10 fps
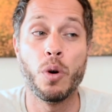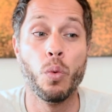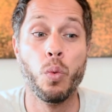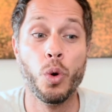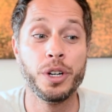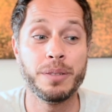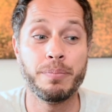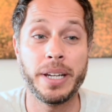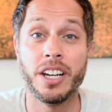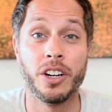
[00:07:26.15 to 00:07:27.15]
would it
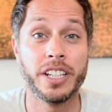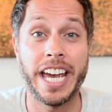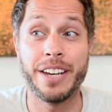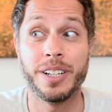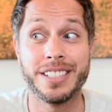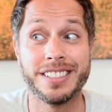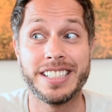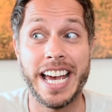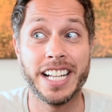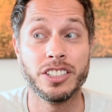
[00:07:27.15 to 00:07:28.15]
be okay if I just
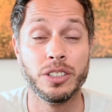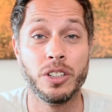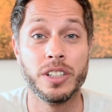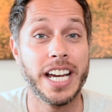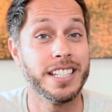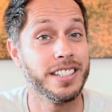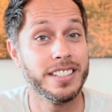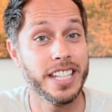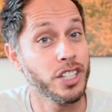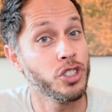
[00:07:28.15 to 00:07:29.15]
tagged along as a
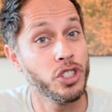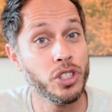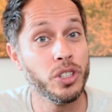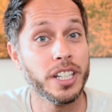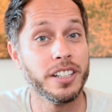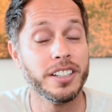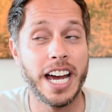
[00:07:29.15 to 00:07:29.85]
second shooter